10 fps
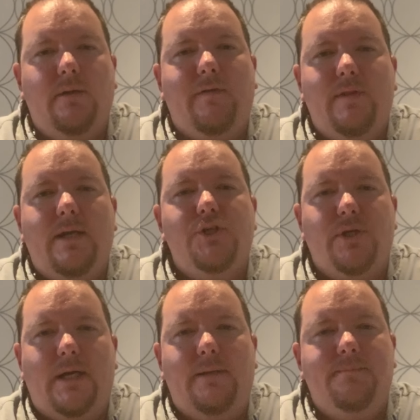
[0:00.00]
It'll give you that
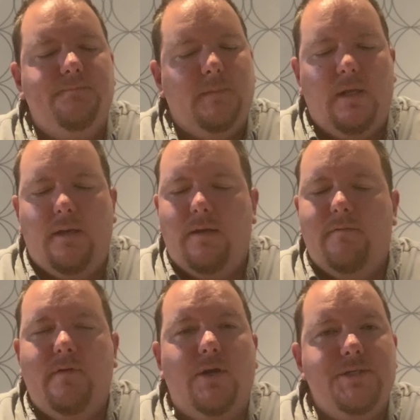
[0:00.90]
shine.
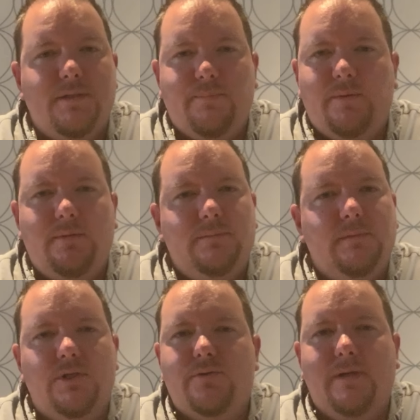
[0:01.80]
Very simple,
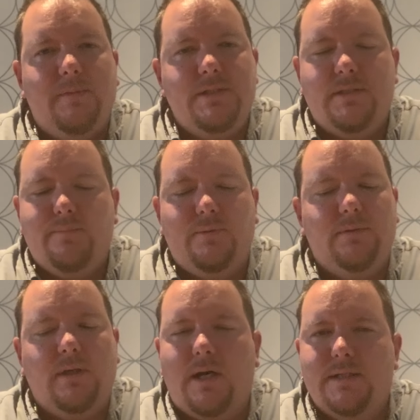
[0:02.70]
extremely simple,
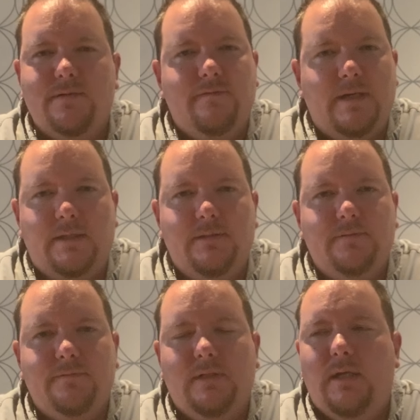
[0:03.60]
cost
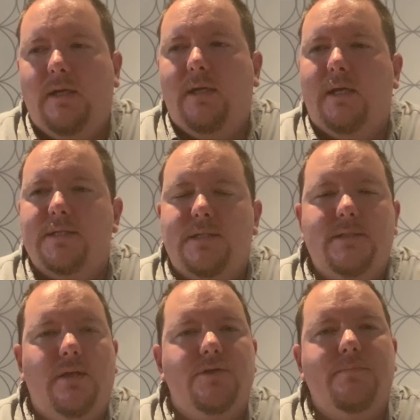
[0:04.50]
effective. As I
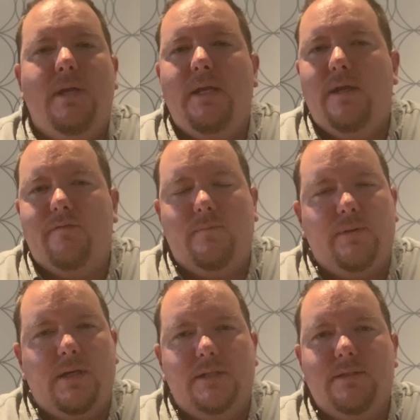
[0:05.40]
say, there's many different
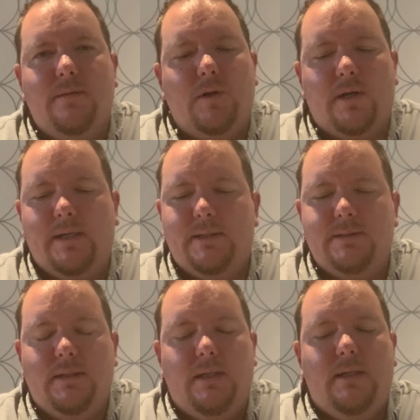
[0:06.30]
products on the
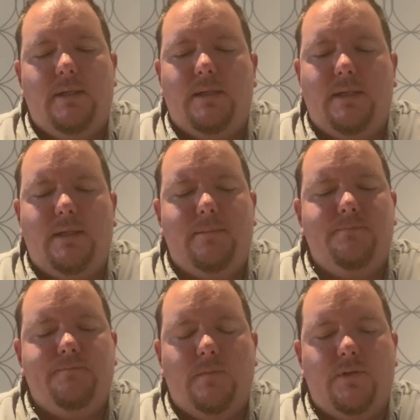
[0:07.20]
market.
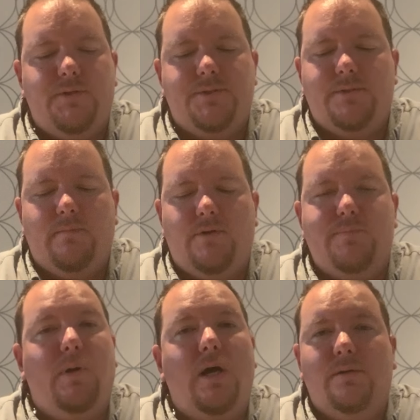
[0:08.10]
There's
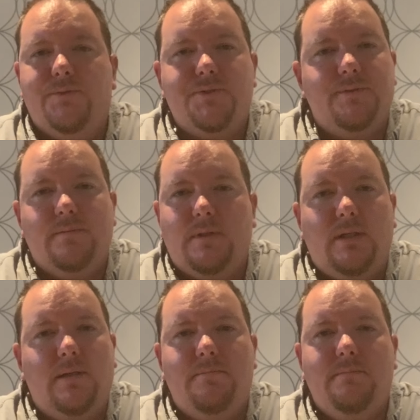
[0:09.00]
bottles
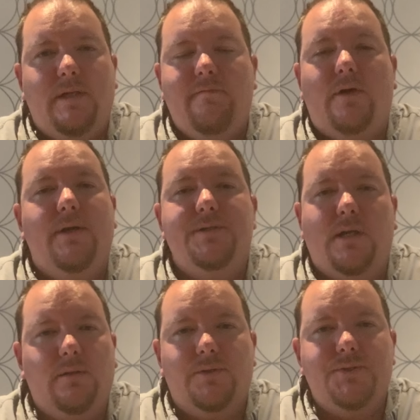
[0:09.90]
in various
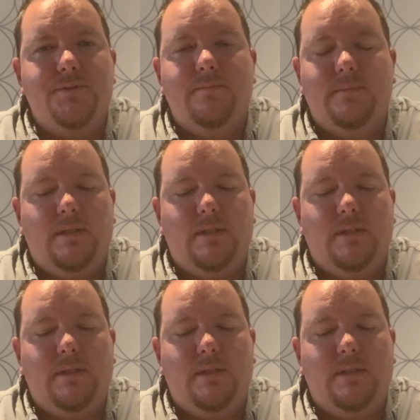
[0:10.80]
colors.